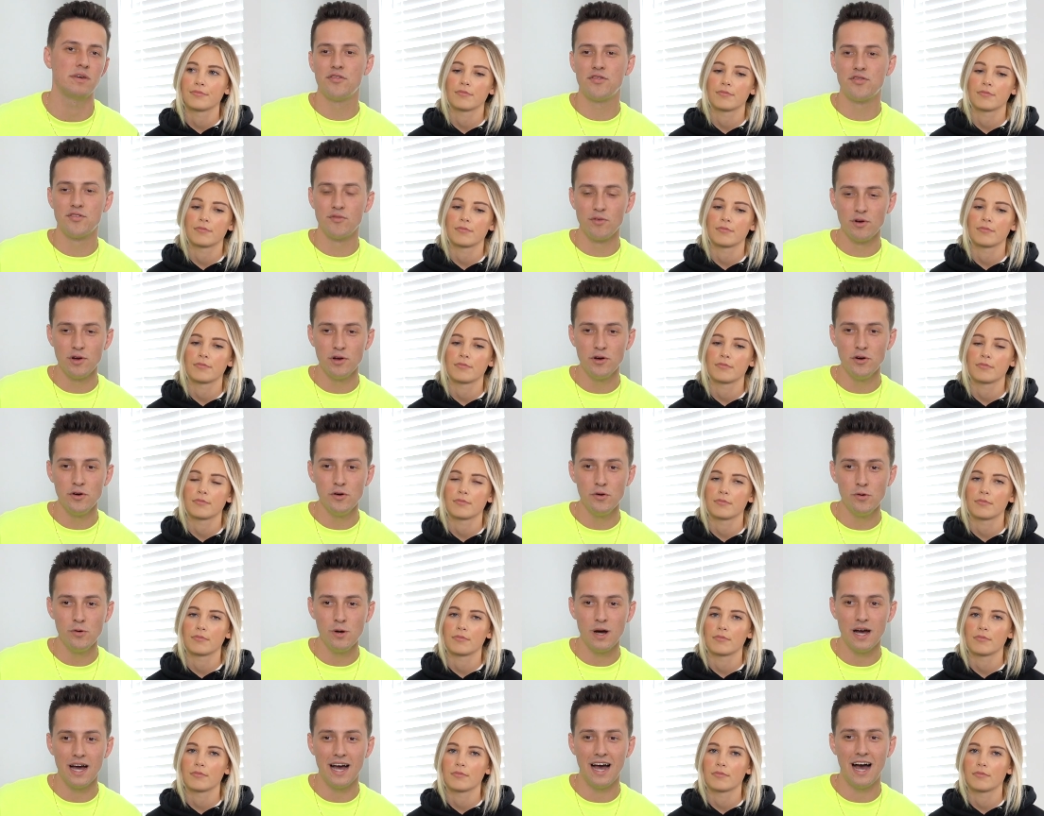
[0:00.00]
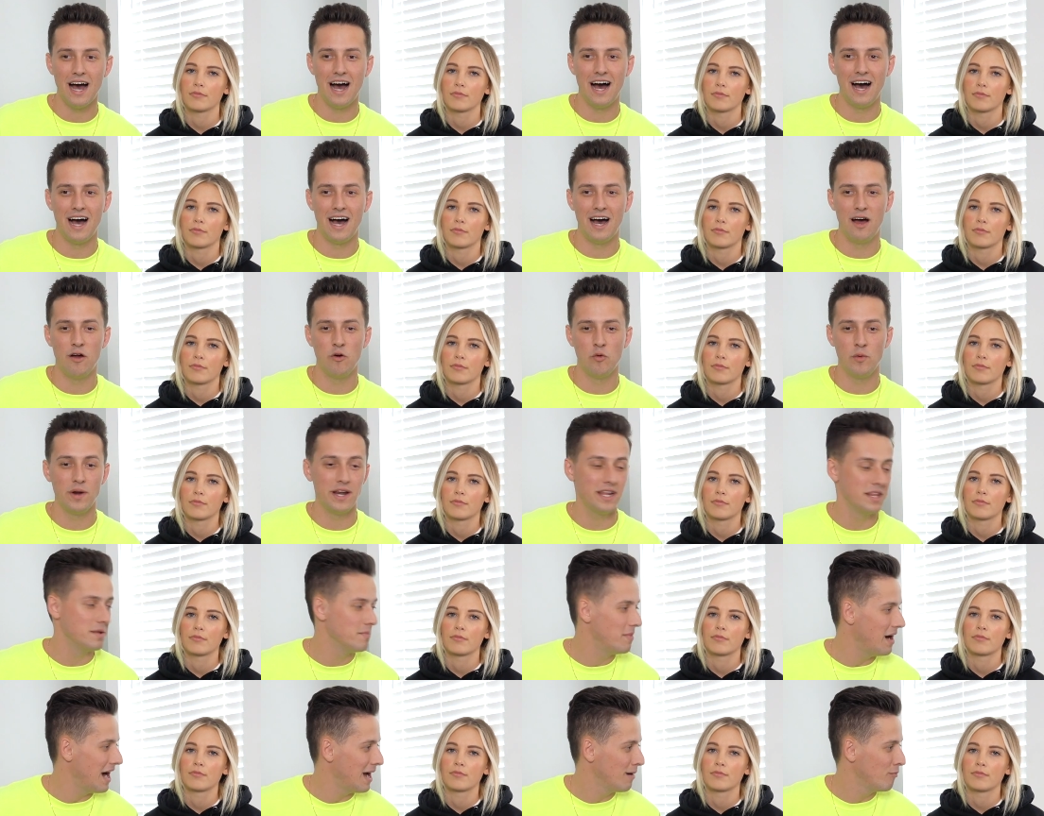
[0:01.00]
Speaker 1: Through uh, reading
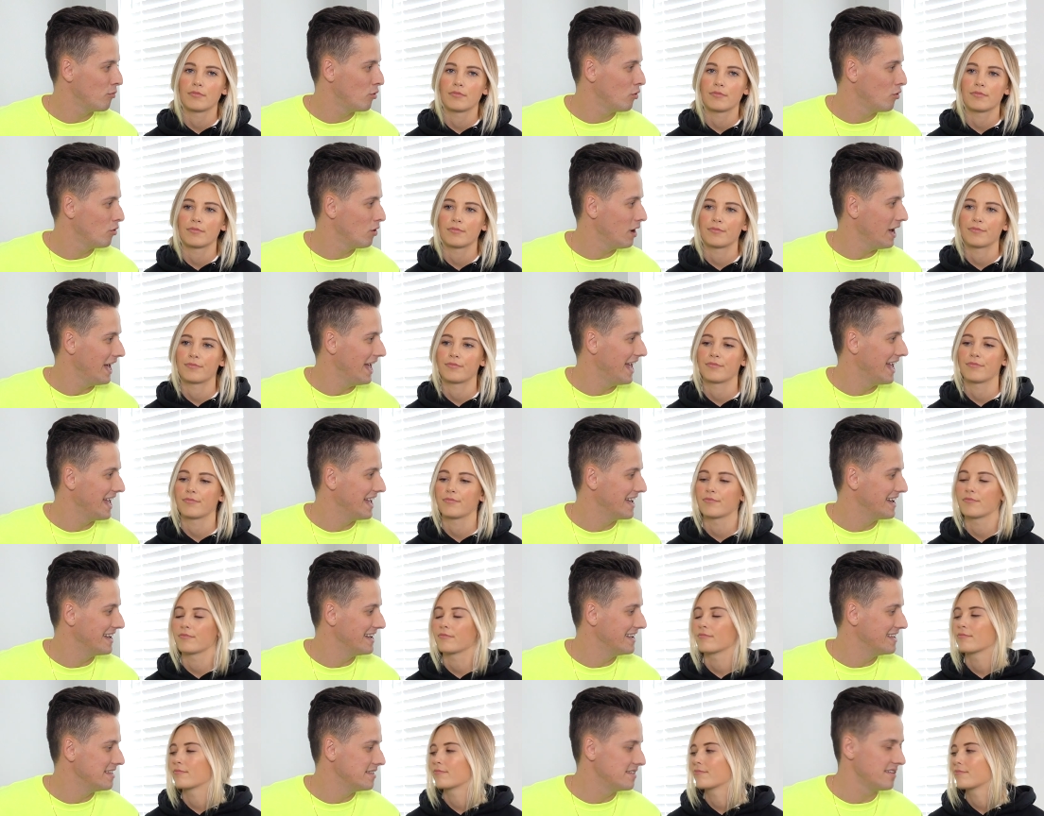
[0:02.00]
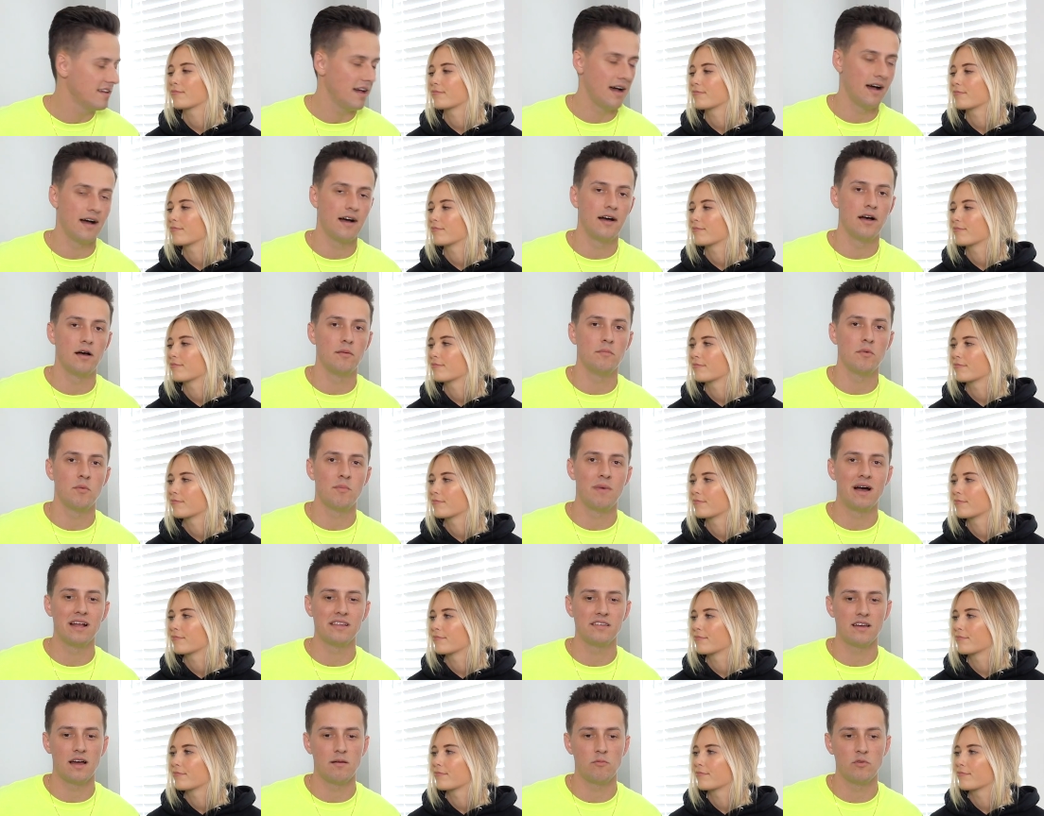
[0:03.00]
the Bible and um, my
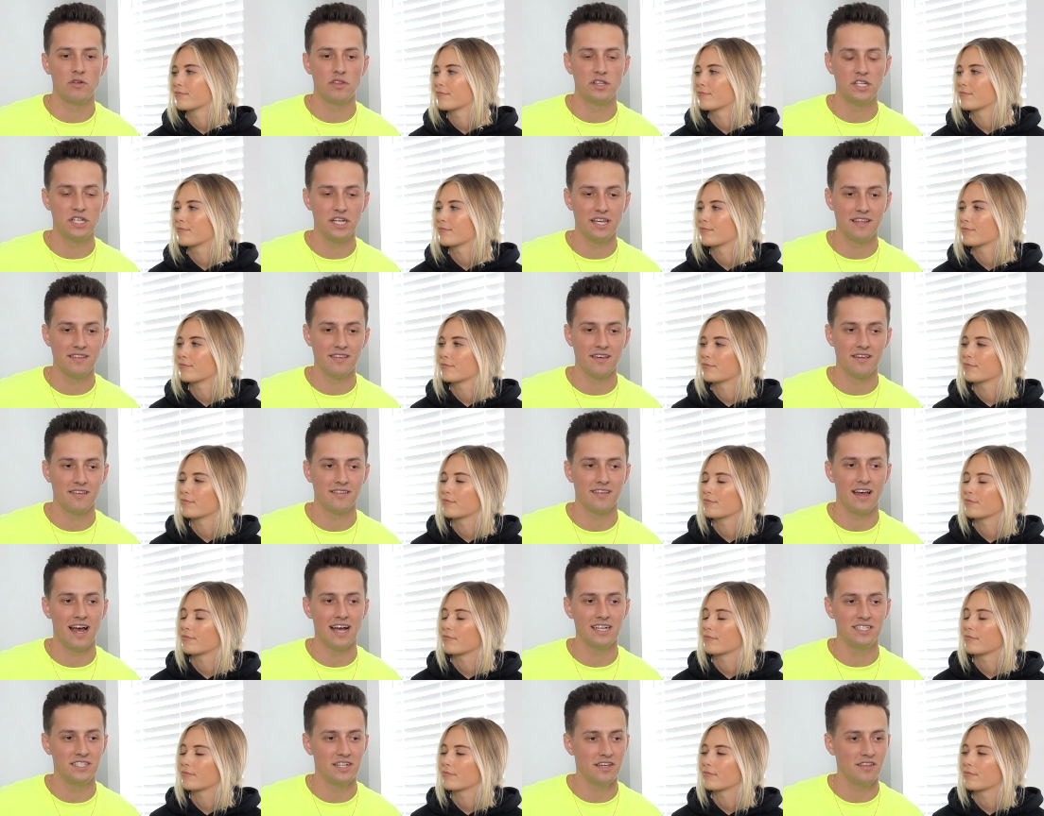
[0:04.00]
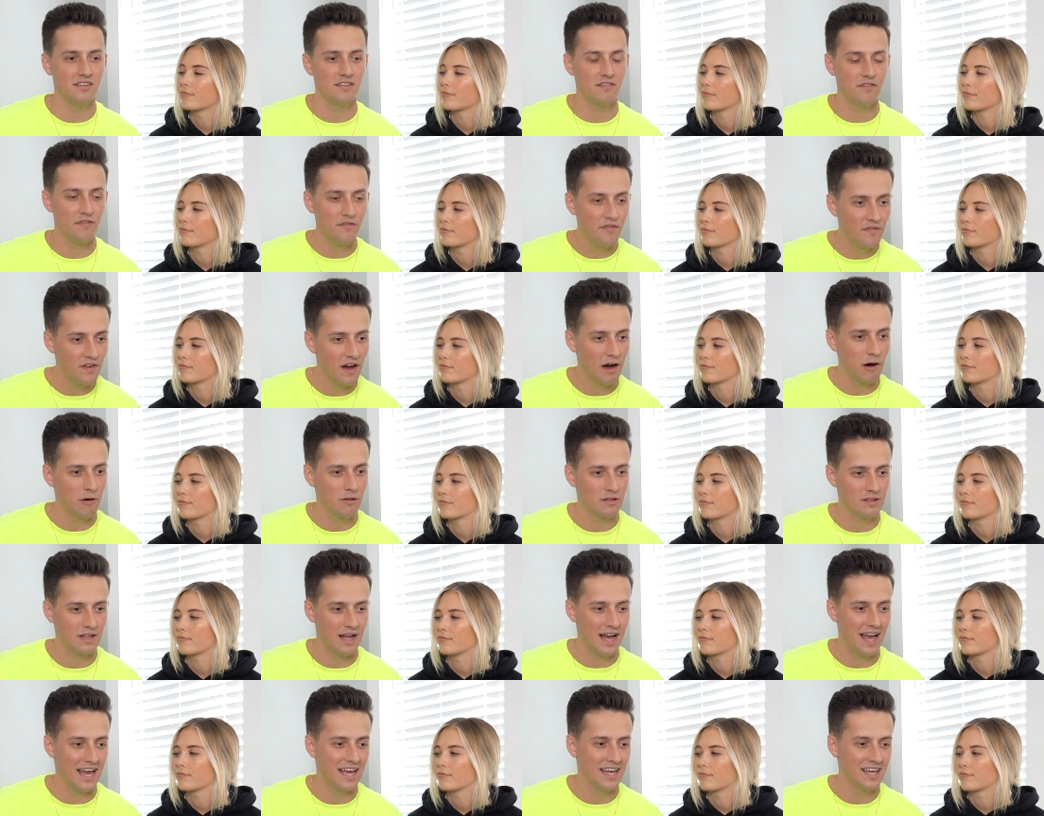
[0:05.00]
time with Jesus, I just felt
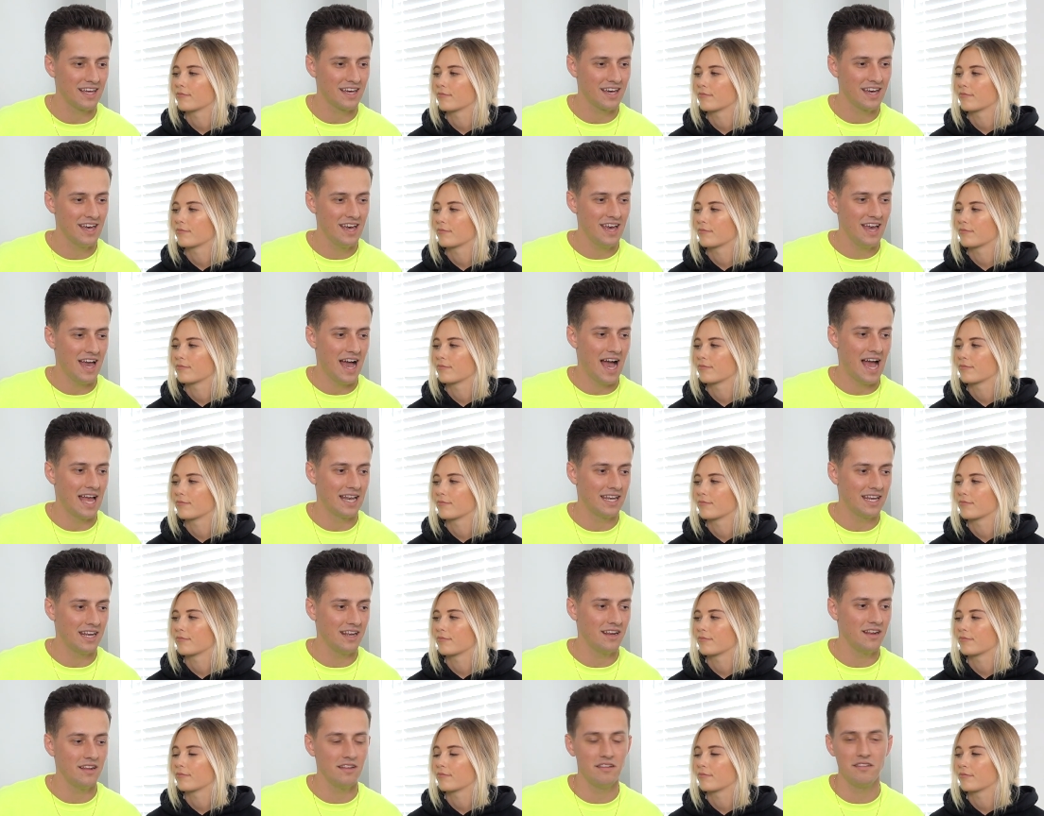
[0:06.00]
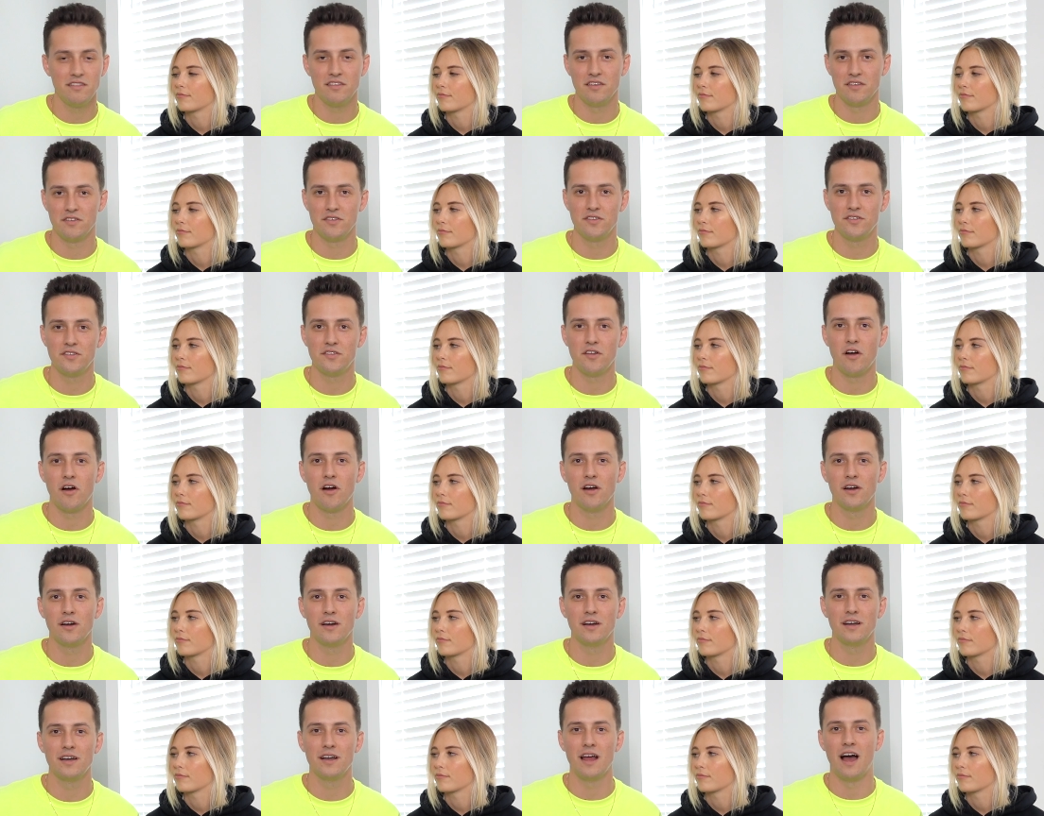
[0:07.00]
like I needed to
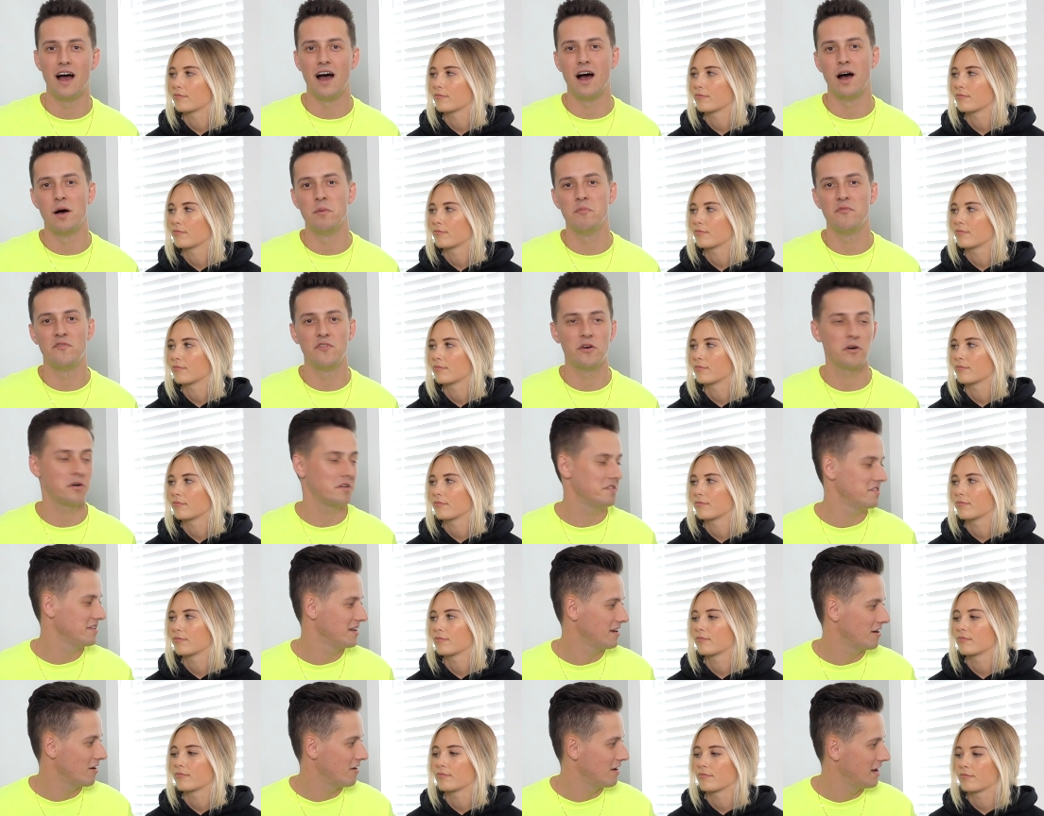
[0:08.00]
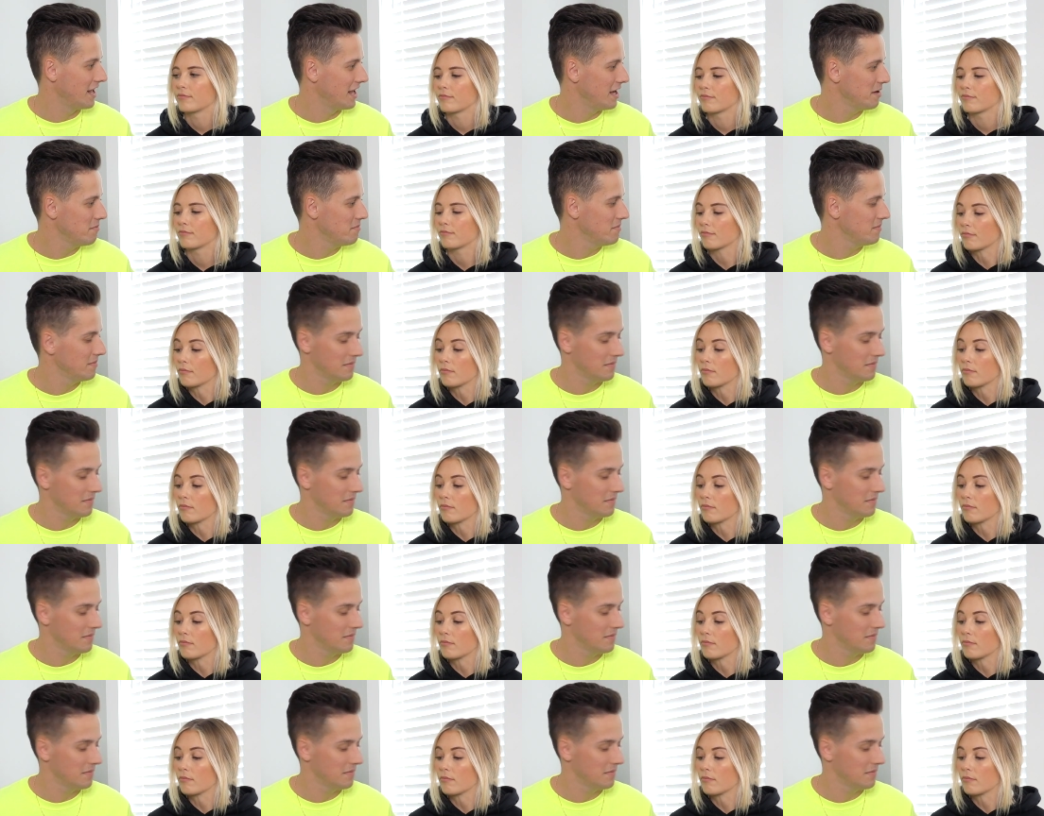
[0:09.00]
start um, focusing on Him.